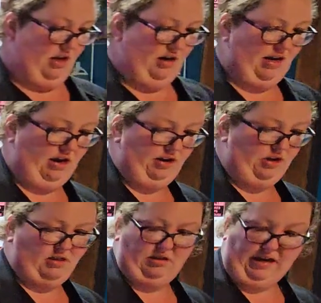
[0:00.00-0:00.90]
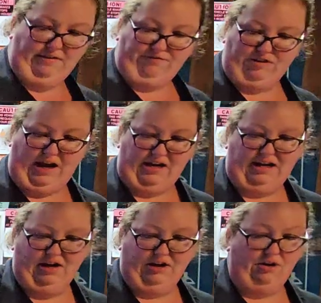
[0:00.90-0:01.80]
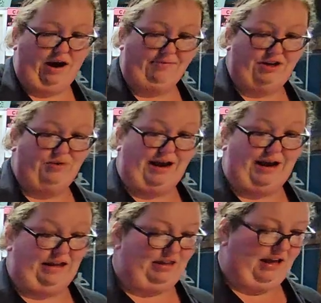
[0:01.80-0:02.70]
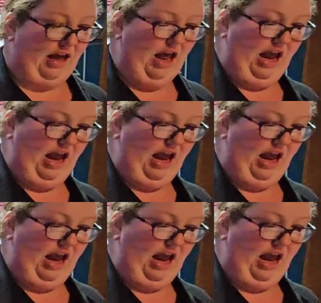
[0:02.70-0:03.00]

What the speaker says: Now you just lay them flat here. You don't have to do anything.